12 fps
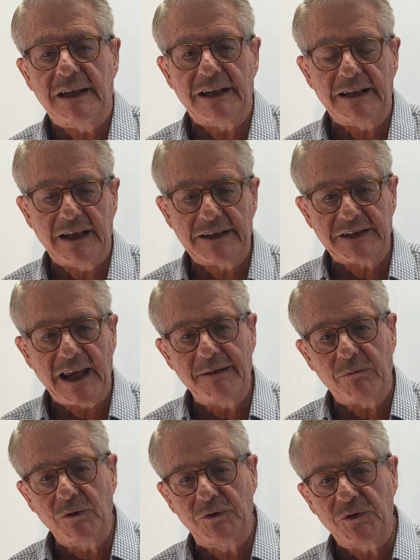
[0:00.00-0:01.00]
It's
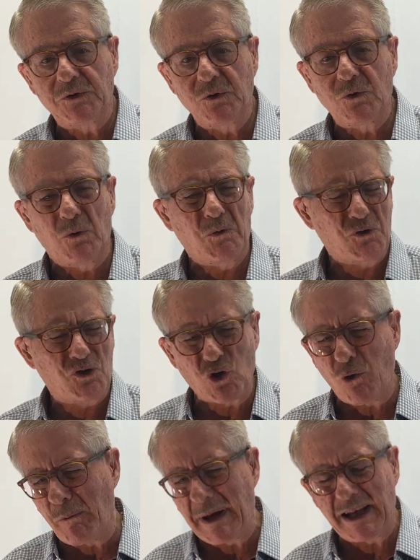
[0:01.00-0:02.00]
able to do
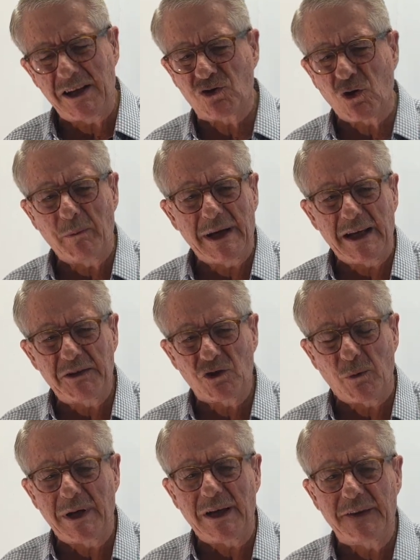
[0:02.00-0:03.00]
so many
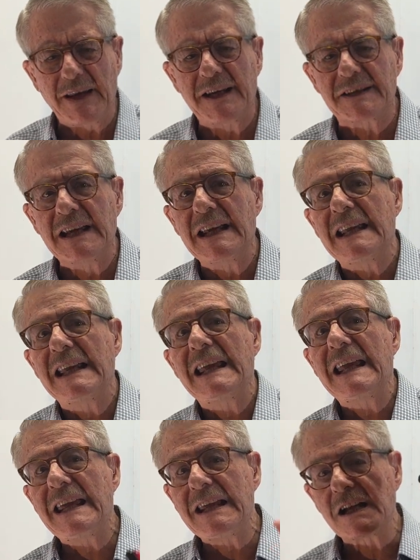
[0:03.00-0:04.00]
things,
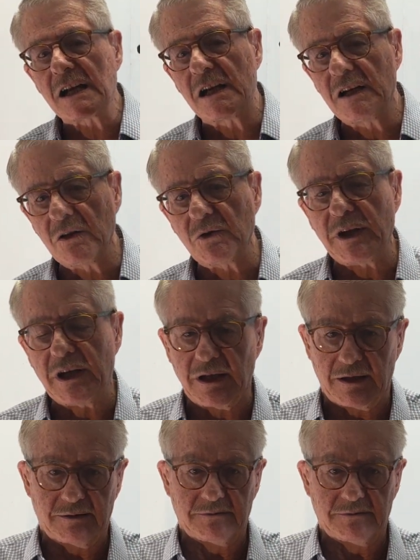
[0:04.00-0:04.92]
including,